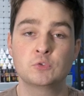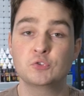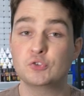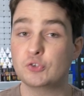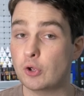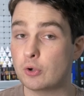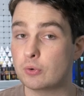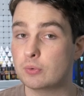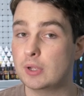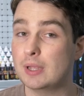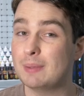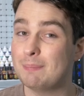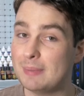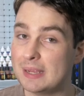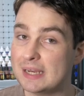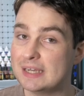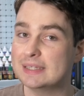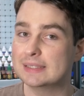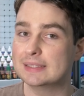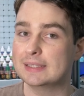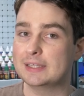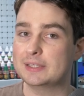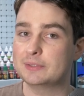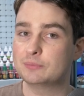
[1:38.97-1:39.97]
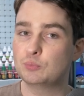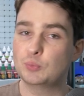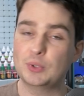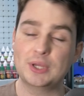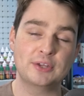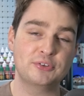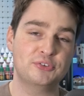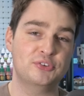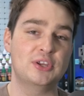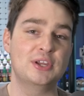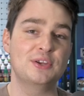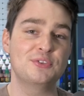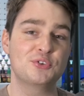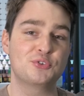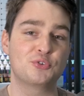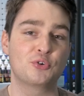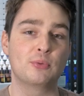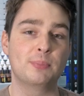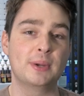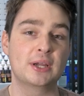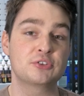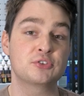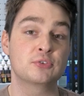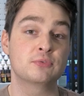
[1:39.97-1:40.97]
So, immediately, we are seeing the
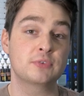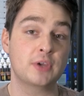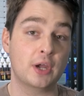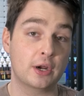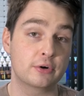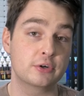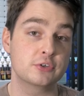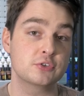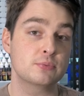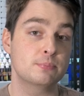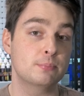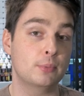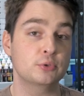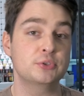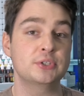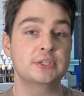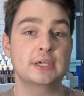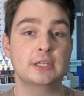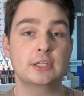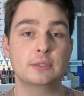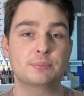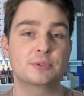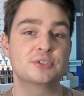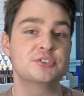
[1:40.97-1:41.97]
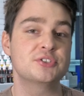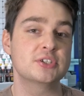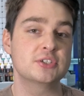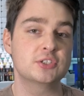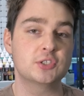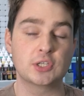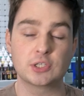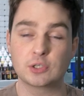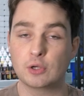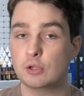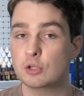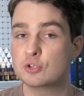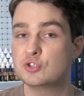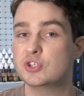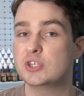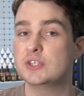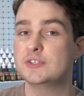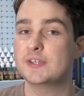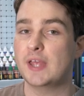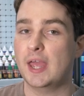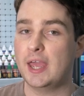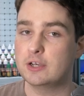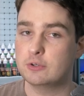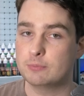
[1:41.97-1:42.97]
drawbacks of current multicolour printing
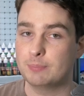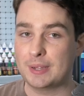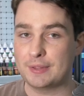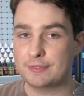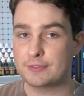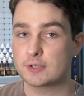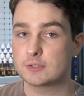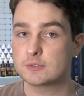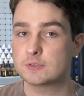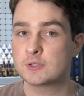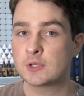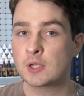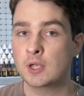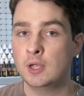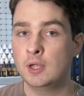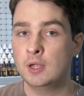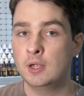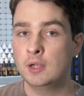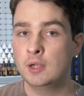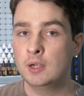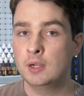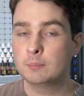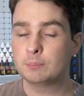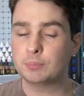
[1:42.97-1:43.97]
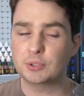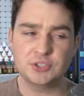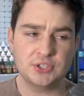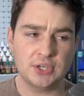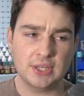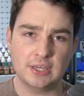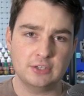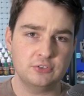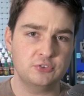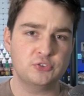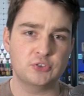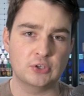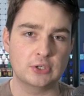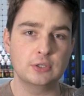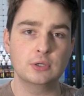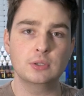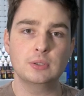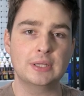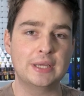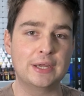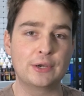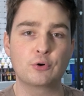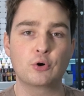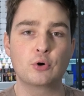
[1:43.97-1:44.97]
technologies and methods, Printing a
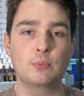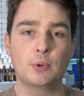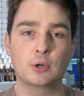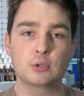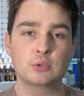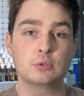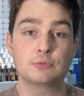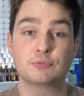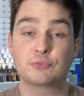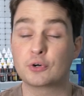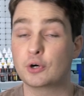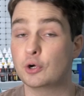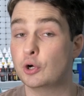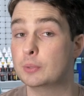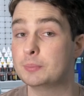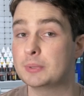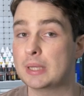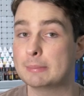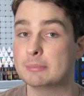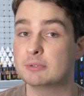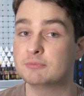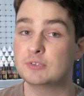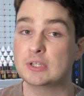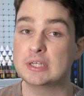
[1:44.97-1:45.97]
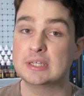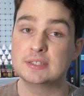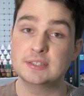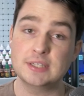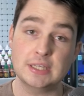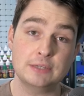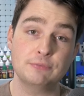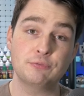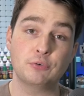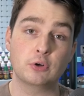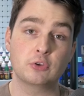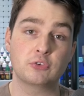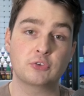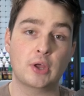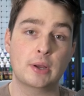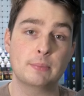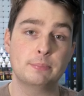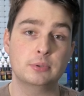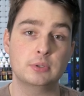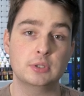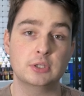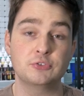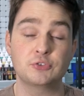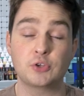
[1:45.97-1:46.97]
single hero model for a home game of D&D, for
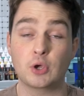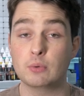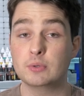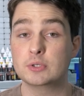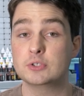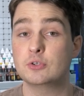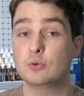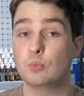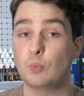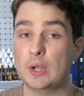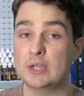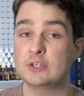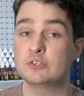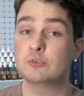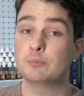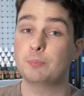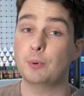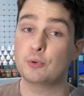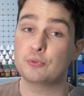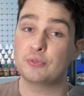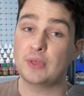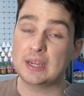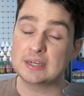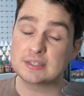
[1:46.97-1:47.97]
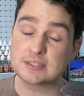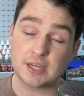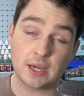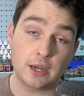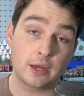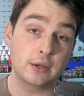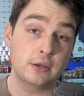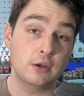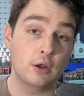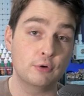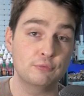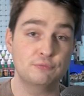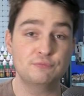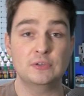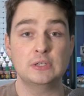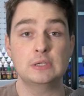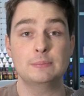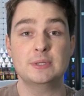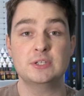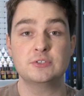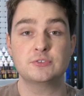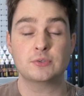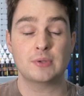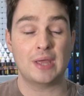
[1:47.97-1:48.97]
example, is going to waste both a ton of
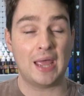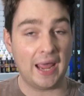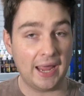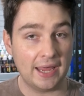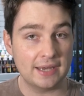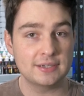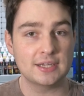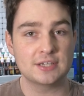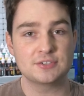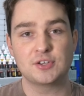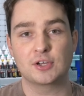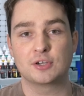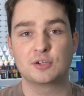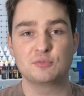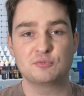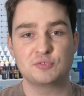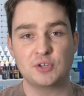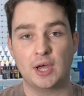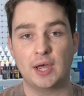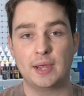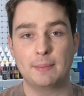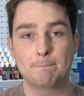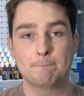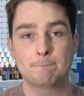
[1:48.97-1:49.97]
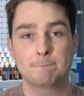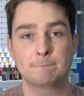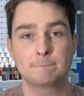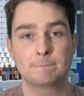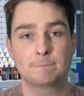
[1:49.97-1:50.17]
filament and a ton of time.